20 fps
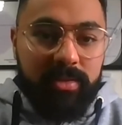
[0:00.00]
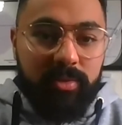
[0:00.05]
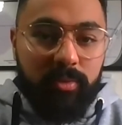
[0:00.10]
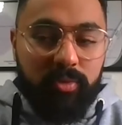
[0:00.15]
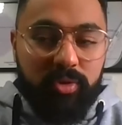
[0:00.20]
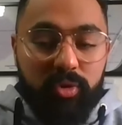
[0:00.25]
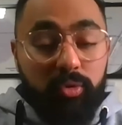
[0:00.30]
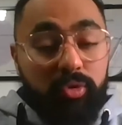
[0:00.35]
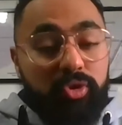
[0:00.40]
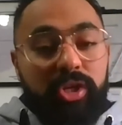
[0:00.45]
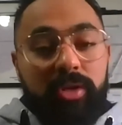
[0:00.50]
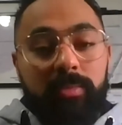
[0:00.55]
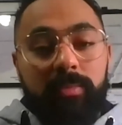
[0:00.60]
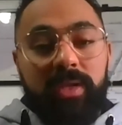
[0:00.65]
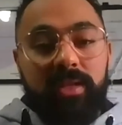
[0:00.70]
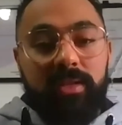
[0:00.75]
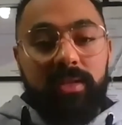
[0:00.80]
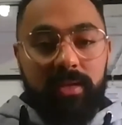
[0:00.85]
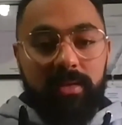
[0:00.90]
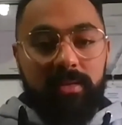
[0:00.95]
So social
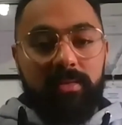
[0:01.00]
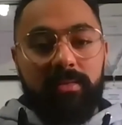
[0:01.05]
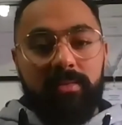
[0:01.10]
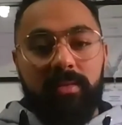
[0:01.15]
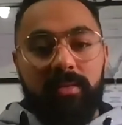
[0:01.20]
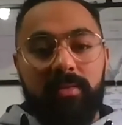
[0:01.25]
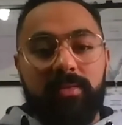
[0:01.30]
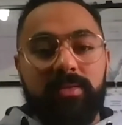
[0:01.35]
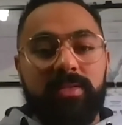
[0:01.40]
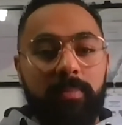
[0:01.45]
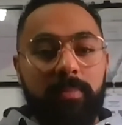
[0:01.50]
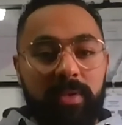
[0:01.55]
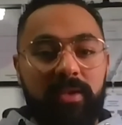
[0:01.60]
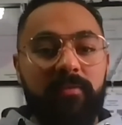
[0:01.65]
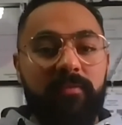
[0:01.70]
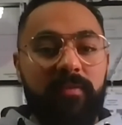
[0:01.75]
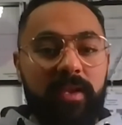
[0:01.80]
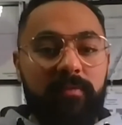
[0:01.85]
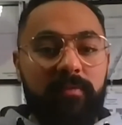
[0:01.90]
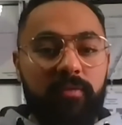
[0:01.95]
media did us a
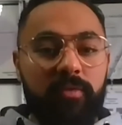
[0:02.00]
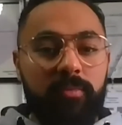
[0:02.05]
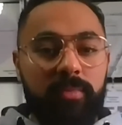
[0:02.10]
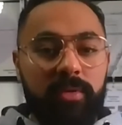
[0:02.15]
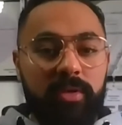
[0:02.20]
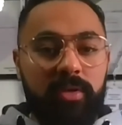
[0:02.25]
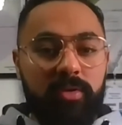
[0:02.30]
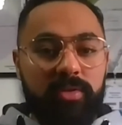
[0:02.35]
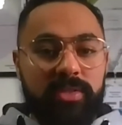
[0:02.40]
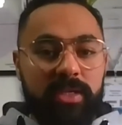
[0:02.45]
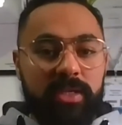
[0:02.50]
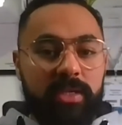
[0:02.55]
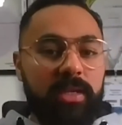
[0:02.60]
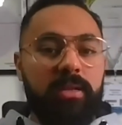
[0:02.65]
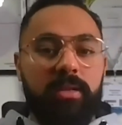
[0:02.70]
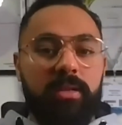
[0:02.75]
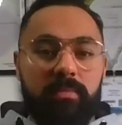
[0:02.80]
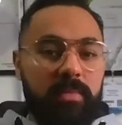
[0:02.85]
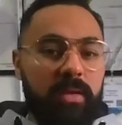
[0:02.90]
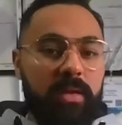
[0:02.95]
big favor, because
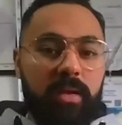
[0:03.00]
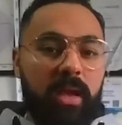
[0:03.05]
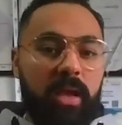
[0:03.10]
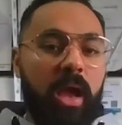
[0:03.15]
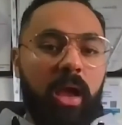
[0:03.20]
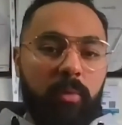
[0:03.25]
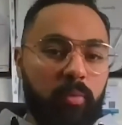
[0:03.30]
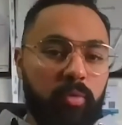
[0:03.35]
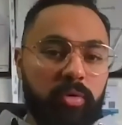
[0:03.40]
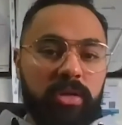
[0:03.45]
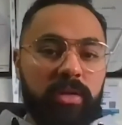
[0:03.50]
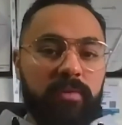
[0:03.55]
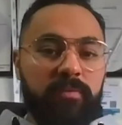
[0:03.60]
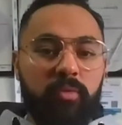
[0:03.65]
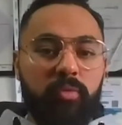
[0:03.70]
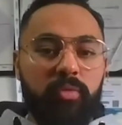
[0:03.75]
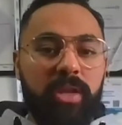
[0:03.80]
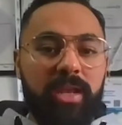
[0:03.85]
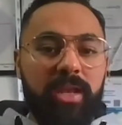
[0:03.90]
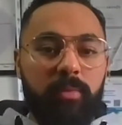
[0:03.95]
again, I wouldn't have
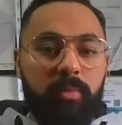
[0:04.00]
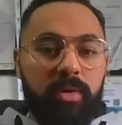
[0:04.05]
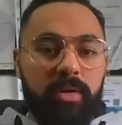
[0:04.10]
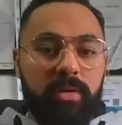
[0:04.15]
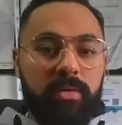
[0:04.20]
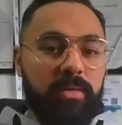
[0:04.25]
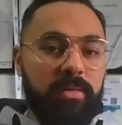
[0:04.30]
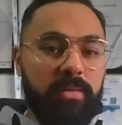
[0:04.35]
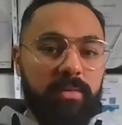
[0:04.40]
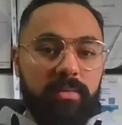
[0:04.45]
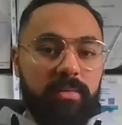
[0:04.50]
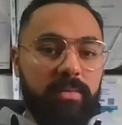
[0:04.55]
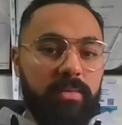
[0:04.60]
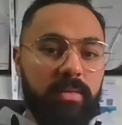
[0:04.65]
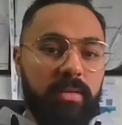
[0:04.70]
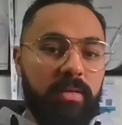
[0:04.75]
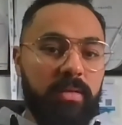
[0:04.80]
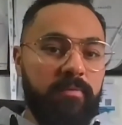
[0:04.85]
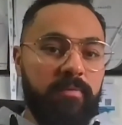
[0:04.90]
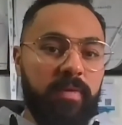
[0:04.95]
known anyone
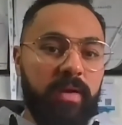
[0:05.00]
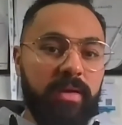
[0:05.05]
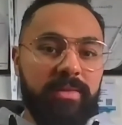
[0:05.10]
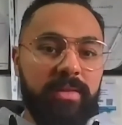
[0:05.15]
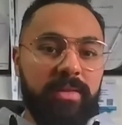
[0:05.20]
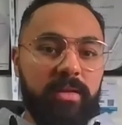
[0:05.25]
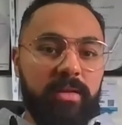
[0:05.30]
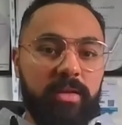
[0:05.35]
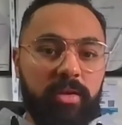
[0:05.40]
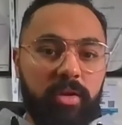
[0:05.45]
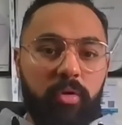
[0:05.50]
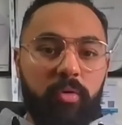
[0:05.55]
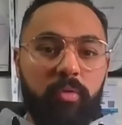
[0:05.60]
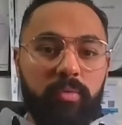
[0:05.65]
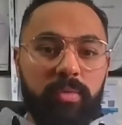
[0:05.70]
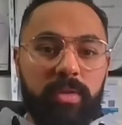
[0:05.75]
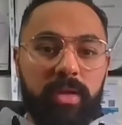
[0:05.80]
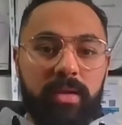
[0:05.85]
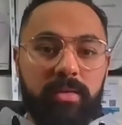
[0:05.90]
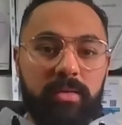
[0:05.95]
if I didn't
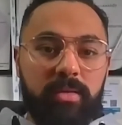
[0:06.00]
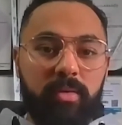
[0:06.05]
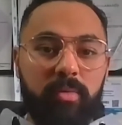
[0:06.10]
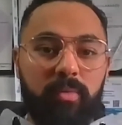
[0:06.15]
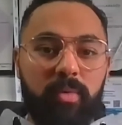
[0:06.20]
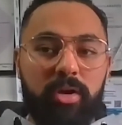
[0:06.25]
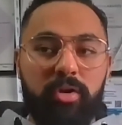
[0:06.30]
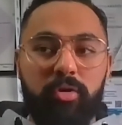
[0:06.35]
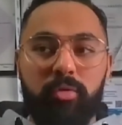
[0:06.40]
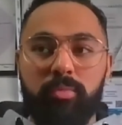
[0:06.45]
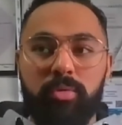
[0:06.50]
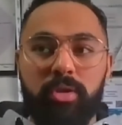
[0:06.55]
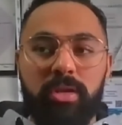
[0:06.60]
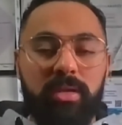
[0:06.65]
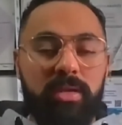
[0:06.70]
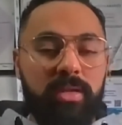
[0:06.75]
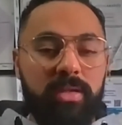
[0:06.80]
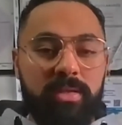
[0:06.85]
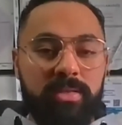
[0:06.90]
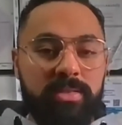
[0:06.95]
know that a
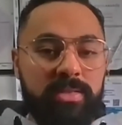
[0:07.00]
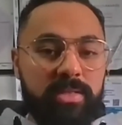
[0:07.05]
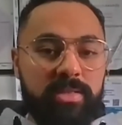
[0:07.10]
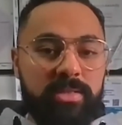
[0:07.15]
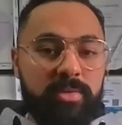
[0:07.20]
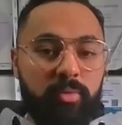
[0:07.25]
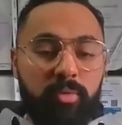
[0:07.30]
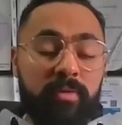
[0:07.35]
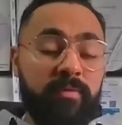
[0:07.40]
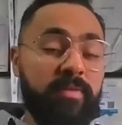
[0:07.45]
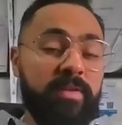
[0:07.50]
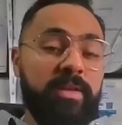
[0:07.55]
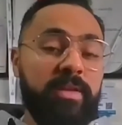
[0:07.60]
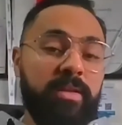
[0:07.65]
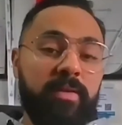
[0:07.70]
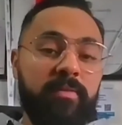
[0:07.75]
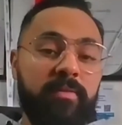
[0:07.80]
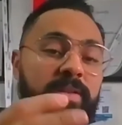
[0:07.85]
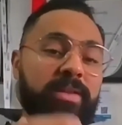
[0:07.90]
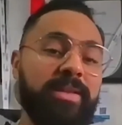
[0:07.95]
community exists, or if
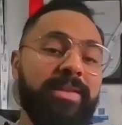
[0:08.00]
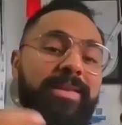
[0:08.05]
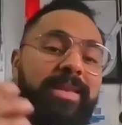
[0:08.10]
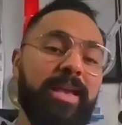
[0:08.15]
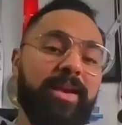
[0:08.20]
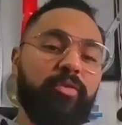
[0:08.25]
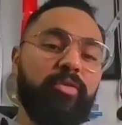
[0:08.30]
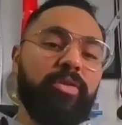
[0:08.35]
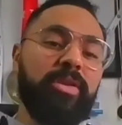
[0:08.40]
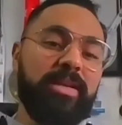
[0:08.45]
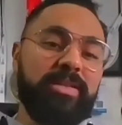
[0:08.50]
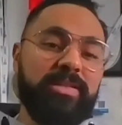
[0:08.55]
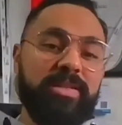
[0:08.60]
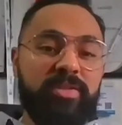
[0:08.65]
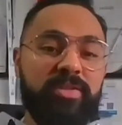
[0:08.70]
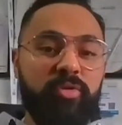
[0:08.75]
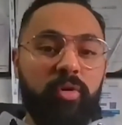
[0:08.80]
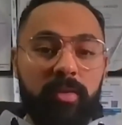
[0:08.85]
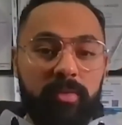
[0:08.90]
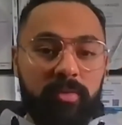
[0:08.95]
they didn't get
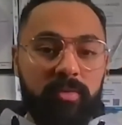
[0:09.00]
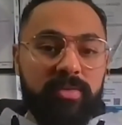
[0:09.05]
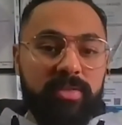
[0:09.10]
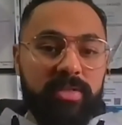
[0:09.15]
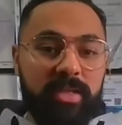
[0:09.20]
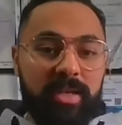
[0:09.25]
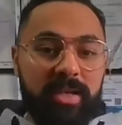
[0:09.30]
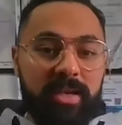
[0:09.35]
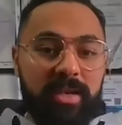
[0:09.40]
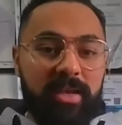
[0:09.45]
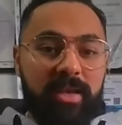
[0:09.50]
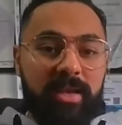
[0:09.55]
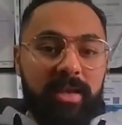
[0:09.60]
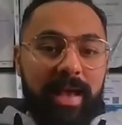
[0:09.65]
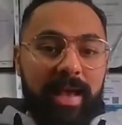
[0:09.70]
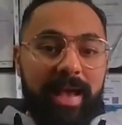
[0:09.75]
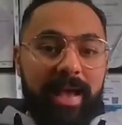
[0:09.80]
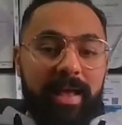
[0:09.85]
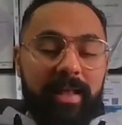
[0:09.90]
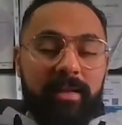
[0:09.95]
connected to others. Yeah.
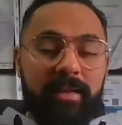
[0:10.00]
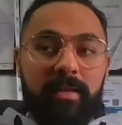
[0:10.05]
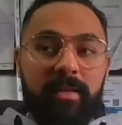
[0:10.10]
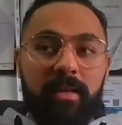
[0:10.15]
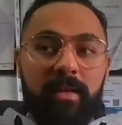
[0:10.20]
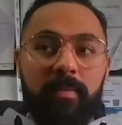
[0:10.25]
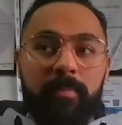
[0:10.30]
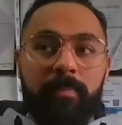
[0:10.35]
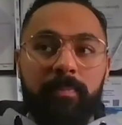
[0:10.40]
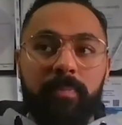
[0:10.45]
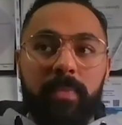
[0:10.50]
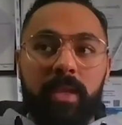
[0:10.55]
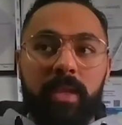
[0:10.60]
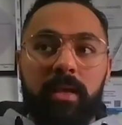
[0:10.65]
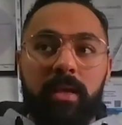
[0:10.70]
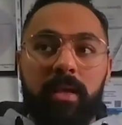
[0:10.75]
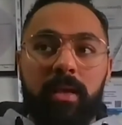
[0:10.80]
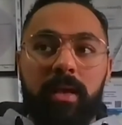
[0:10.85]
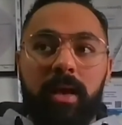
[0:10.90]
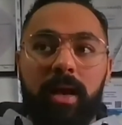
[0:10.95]
And
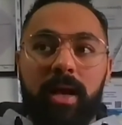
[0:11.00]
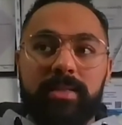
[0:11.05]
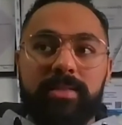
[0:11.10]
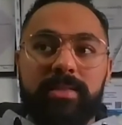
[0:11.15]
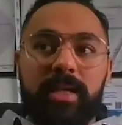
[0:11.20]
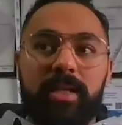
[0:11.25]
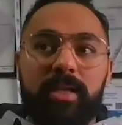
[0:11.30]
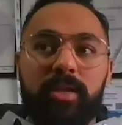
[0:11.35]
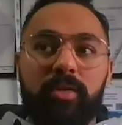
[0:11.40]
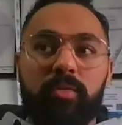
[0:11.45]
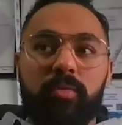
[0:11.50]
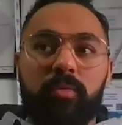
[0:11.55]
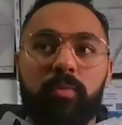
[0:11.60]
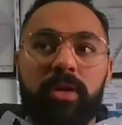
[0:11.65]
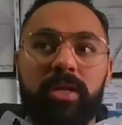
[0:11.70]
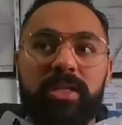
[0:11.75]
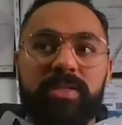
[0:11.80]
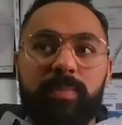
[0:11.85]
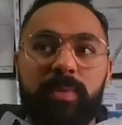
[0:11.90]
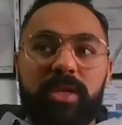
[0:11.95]
I'll tell you,
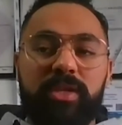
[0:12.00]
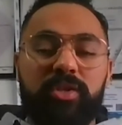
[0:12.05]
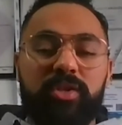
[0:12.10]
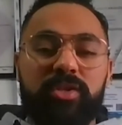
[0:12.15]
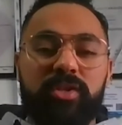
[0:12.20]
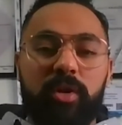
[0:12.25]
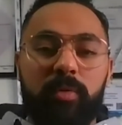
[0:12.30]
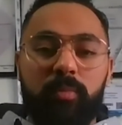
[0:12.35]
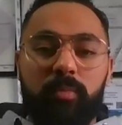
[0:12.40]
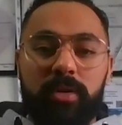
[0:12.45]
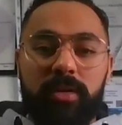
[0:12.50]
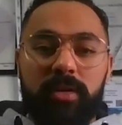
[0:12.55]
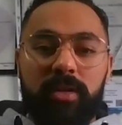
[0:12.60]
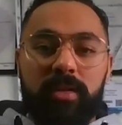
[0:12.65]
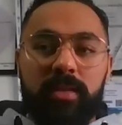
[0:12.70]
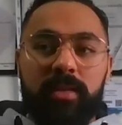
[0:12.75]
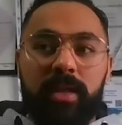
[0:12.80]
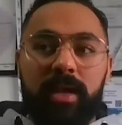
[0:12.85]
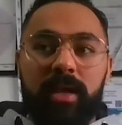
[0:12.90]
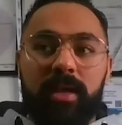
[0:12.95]
when I speak to
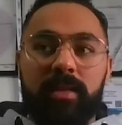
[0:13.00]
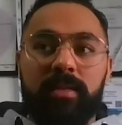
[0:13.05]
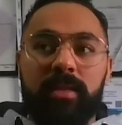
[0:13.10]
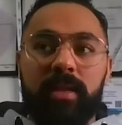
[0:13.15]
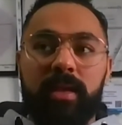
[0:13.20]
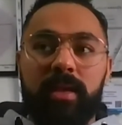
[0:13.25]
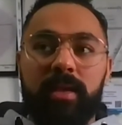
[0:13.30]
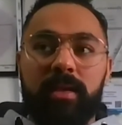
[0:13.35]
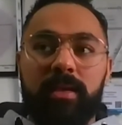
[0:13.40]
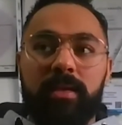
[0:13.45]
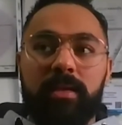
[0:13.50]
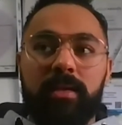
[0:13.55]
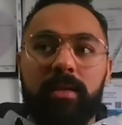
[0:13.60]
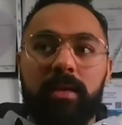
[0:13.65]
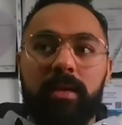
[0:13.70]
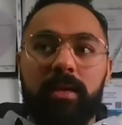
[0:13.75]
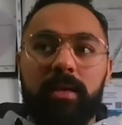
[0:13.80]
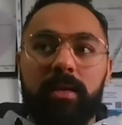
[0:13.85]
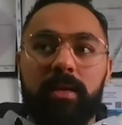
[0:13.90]
someone that they